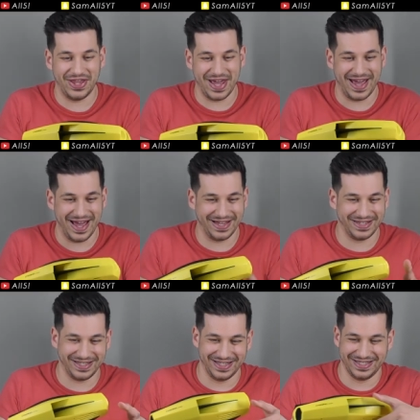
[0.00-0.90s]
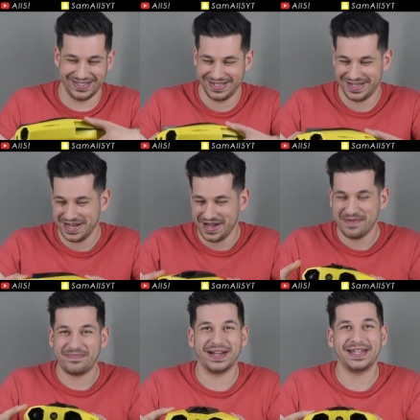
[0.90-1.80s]
on there.
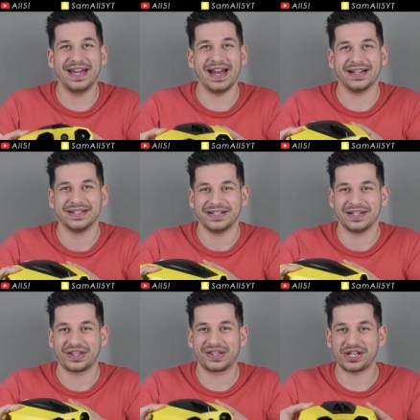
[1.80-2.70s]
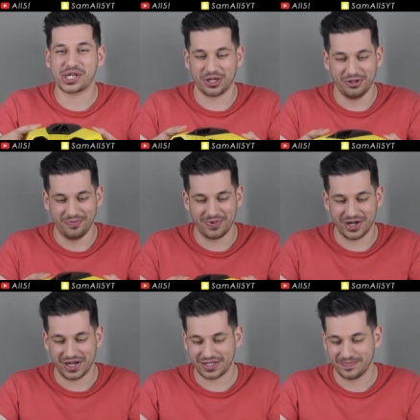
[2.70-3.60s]
but yeah, such a cool
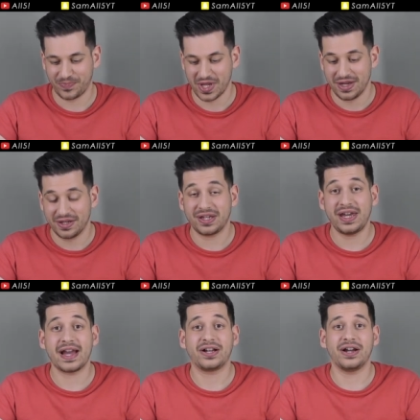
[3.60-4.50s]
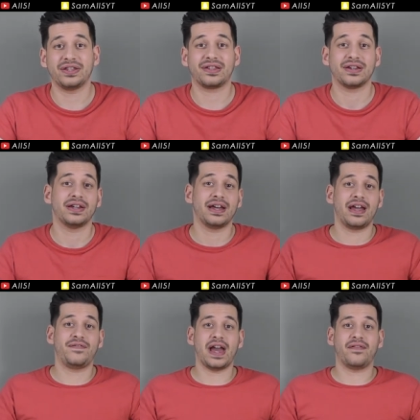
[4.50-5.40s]
product. So yeah, guys,
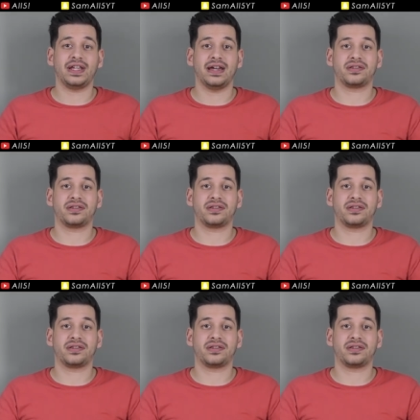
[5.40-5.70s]
if you haven't